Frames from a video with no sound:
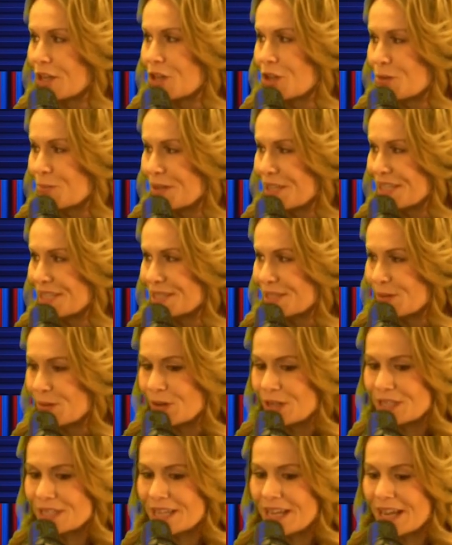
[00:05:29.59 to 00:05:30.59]
human is
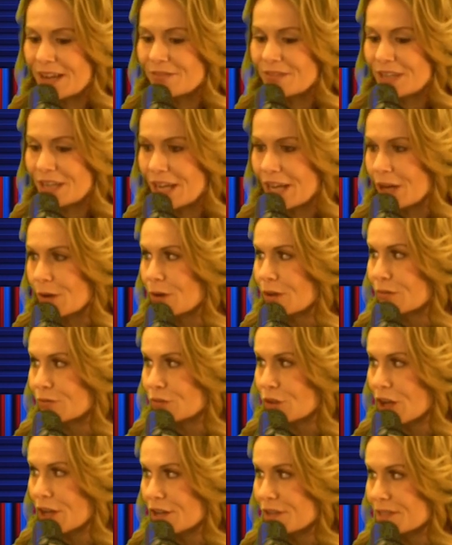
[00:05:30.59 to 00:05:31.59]
going to have inherent
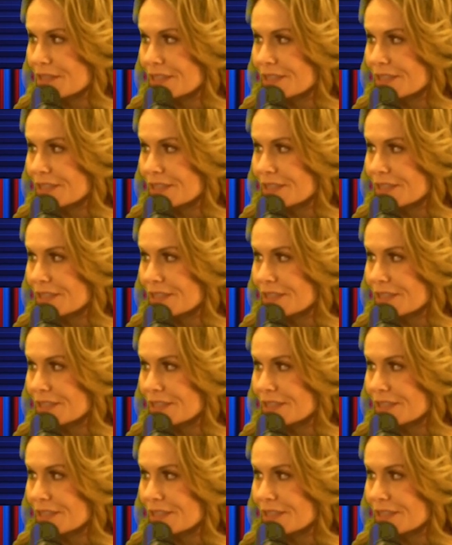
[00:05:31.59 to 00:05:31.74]
flaws.